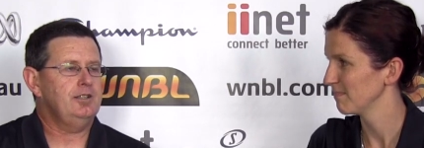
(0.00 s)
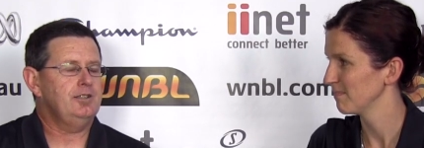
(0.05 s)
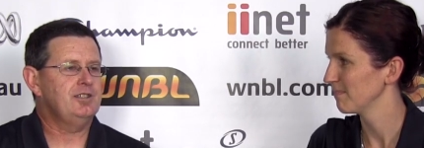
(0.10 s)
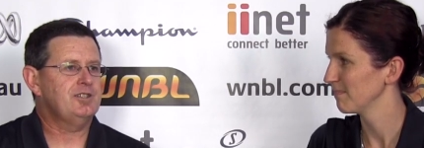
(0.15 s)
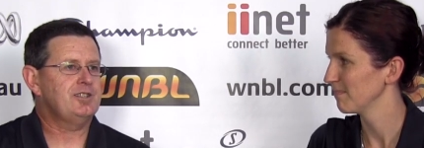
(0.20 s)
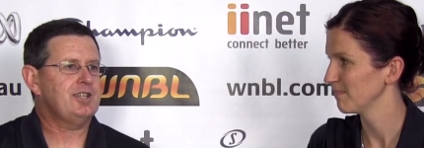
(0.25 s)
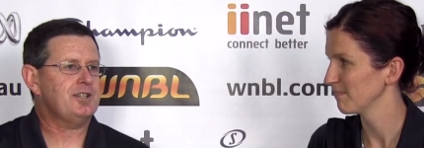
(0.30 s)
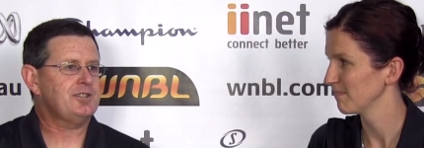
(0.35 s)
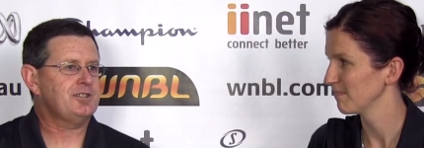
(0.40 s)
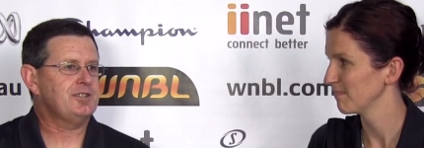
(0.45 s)

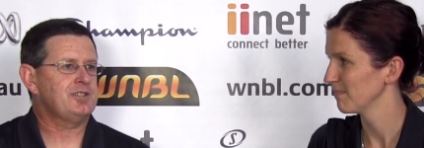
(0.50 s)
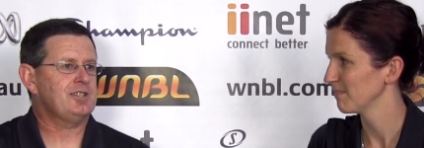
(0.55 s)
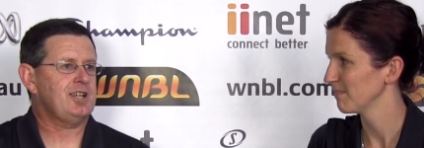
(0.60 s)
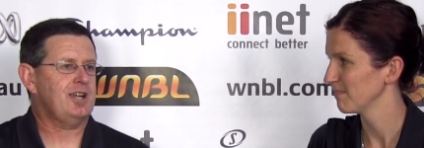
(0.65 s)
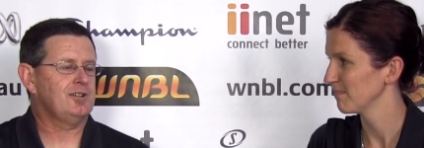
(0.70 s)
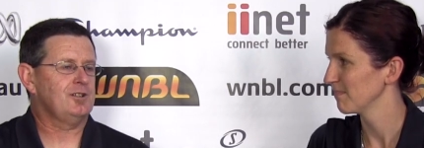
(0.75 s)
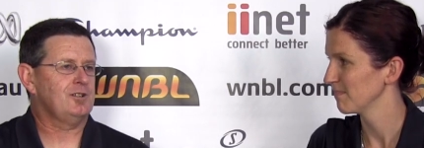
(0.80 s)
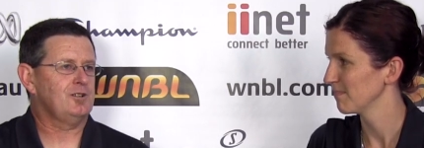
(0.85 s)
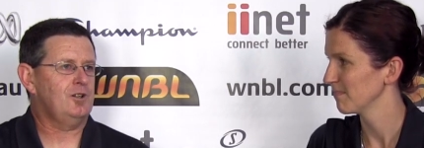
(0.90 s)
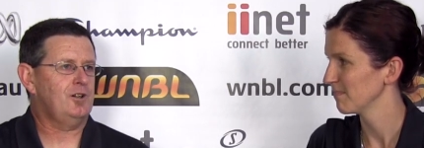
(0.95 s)
Speaker 1: Does that just
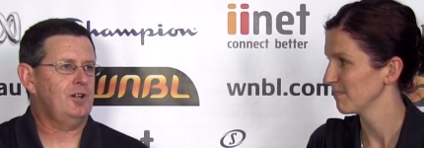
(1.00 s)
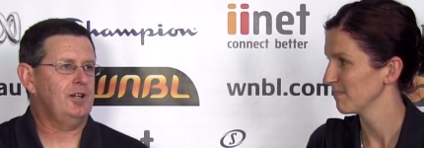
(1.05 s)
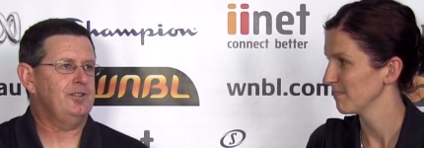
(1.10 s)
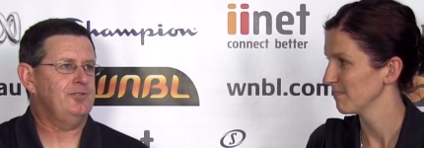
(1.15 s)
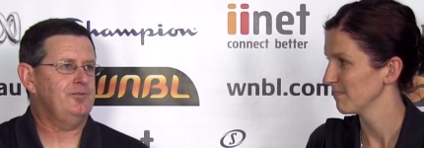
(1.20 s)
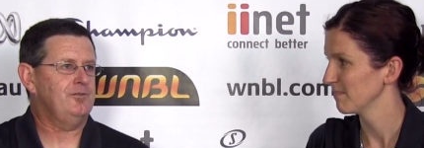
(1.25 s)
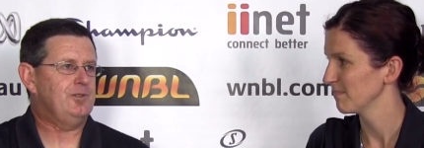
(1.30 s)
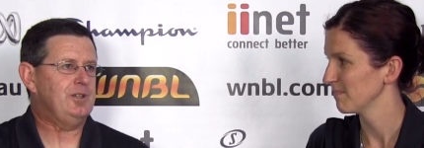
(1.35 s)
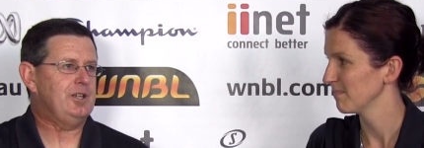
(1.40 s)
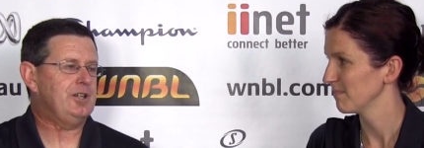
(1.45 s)

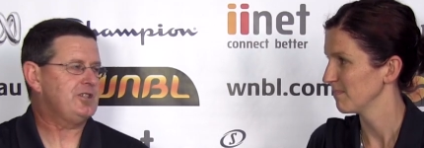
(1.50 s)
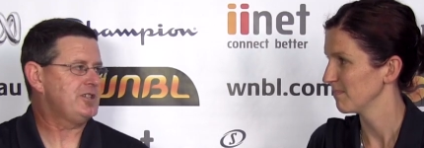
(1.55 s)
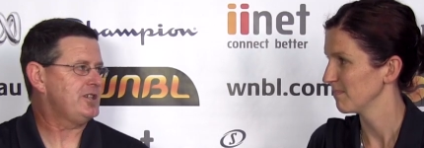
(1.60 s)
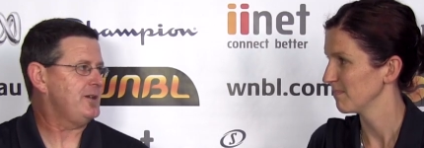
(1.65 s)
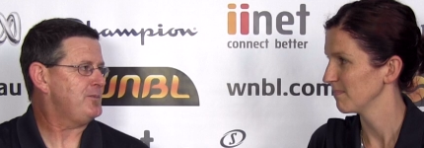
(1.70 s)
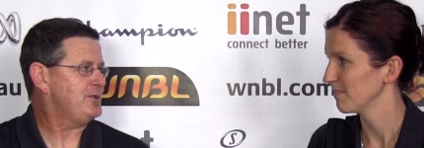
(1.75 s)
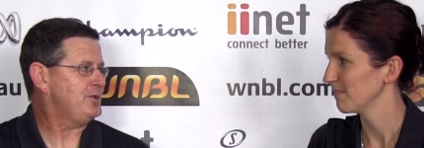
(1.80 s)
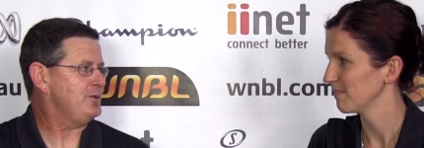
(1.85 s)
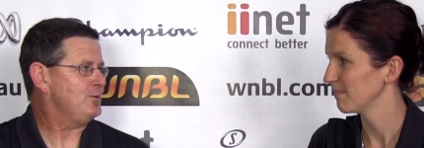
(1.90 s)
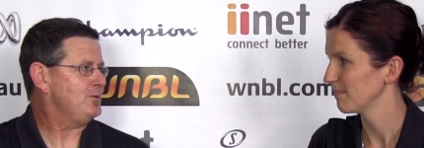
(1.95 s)
underline the
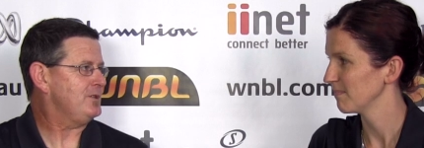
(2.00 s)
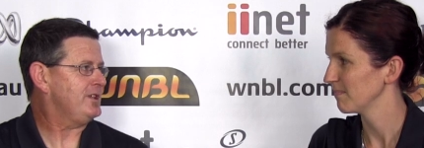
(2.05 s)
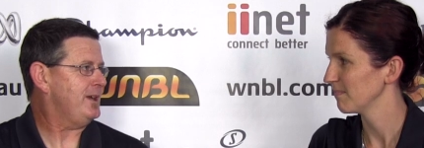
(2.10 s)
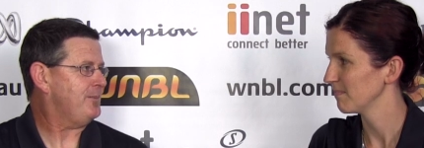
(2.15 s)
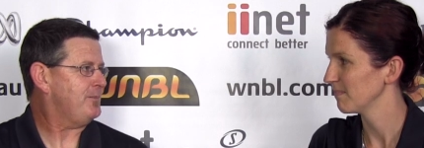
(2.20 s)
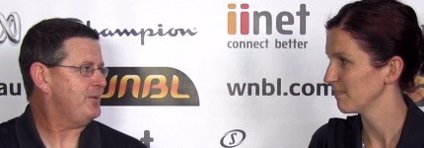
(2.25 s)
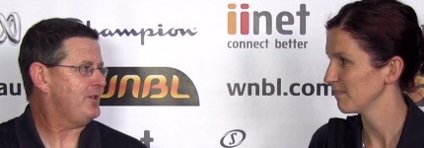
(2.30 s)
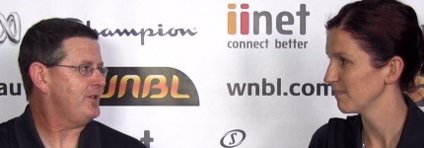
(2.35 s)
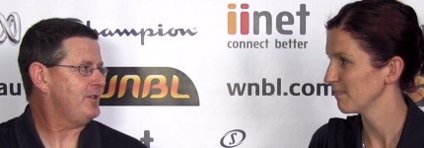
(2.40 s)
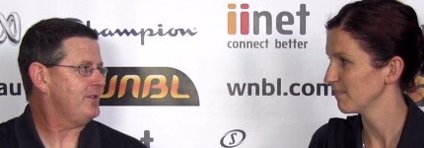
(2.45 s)
exceptional
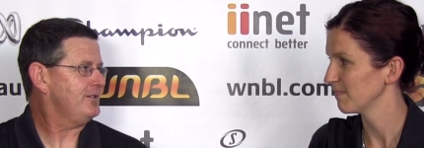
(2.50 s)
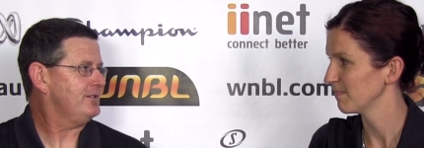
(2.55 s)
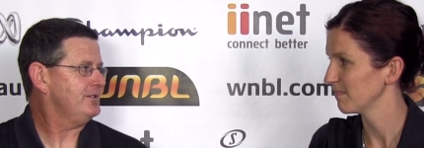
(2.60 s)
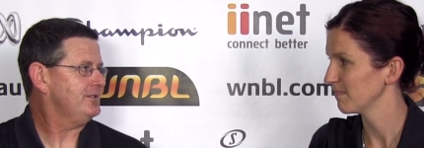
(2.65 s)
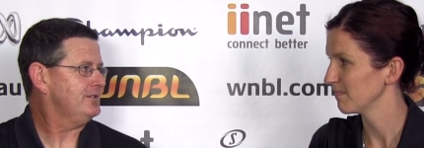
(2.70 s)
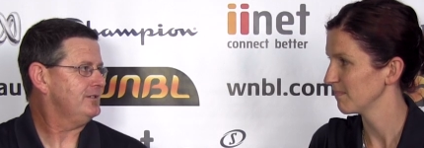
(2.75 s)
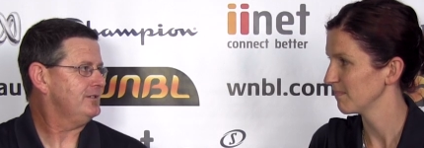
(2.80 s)
depth